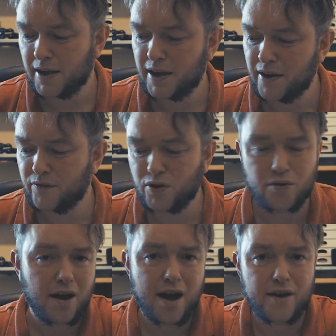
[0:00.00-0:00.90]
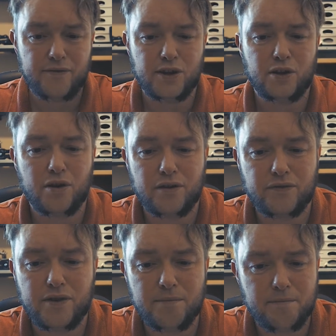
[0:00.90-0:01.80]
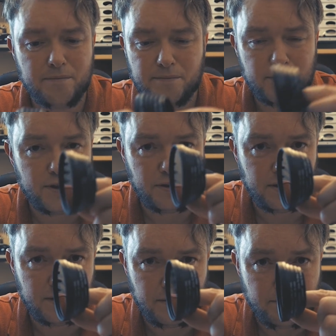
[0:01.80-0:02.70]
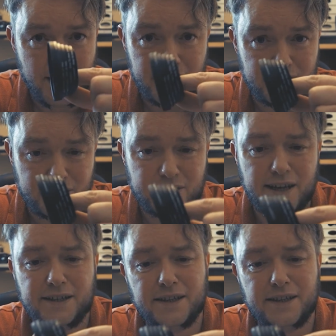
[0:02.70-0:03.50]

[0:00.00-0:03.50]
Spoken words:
if you have a lot of them, you can buy this set.